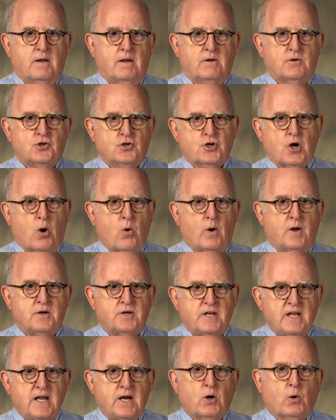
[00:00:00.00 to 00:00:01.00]
show a
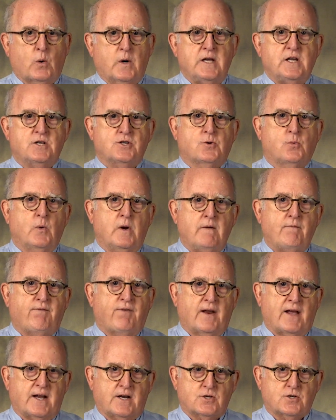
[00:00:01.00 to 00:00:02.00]
decreased
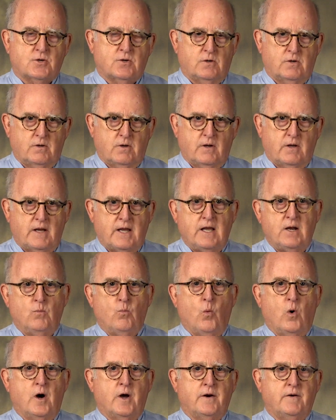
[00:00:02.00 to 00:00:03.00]
reflex
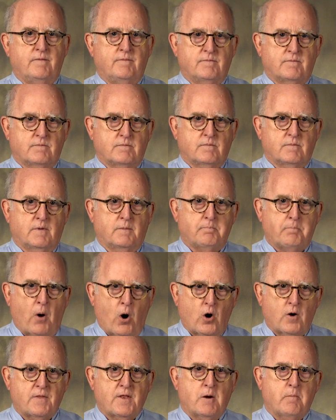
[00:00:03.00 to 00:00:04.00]
in one
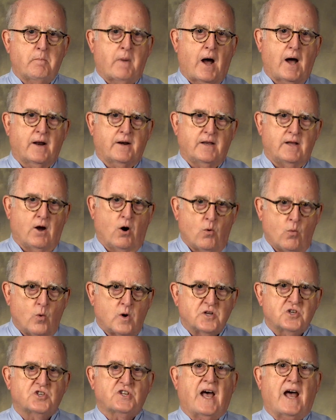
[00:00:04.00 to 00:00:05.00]
part of their body, on
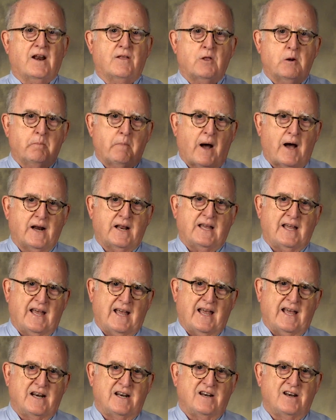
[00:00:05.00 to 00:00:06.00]
one side of their body,
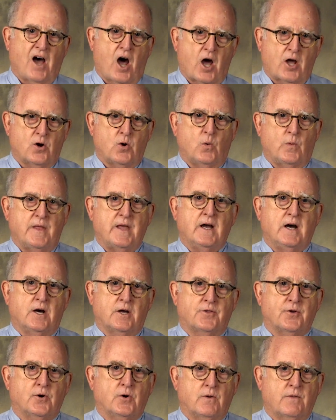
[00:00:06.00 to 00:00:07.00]
and not on the
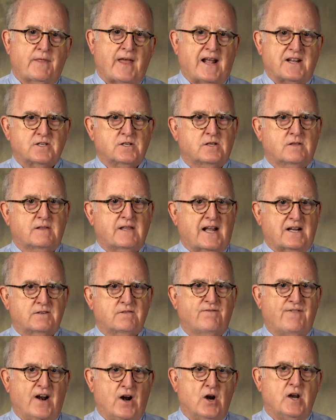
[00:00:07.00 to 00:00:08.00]
other. That's
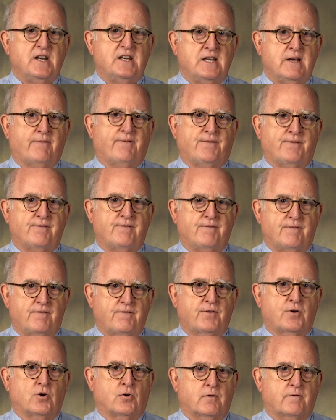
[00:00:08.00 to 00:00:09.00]
very
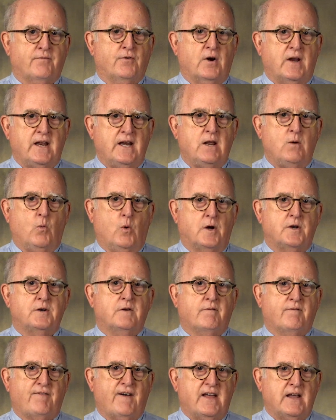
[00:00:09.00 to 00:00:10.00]
difficult for anyone
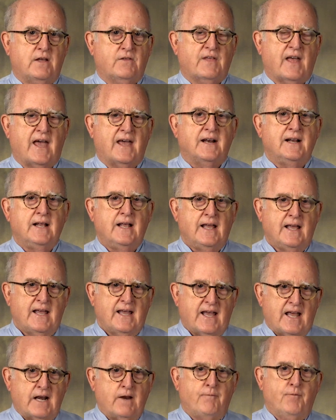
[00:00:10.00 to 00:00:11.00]
to fake that.
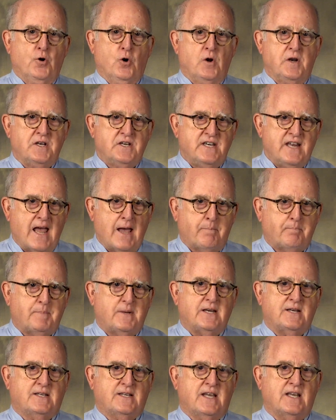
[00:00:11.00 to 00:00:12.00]
And if you're adept
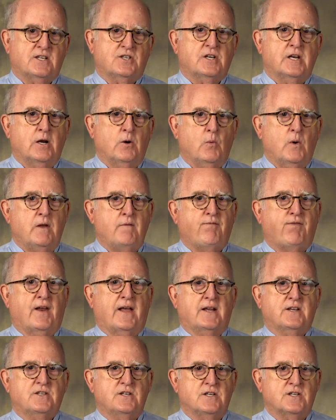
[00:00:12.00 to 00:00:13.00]
at testing
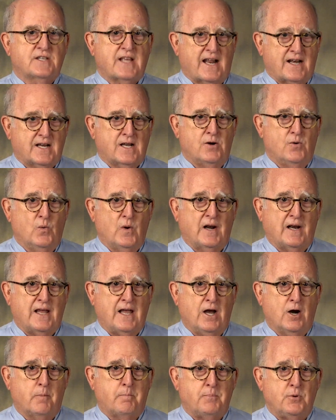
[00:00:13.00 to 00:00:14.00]
reflexes, that can really
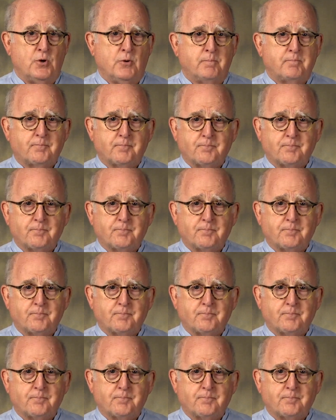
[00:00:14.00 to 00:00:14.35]
help you.